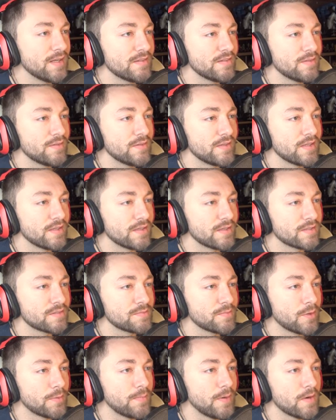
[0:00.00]
I doing here? Here's
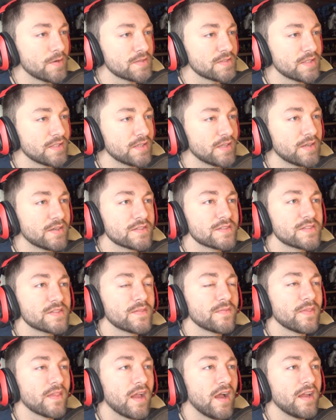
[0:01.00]
more post-it notes.
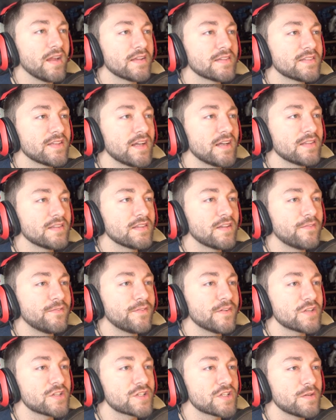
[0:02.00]
Hiya, Ted. The
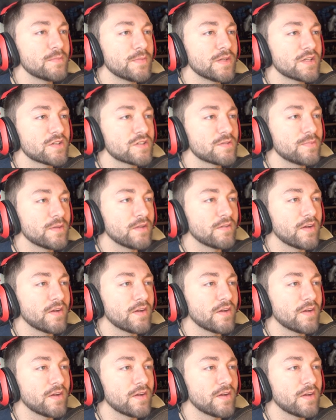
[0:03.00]
fish shipment should be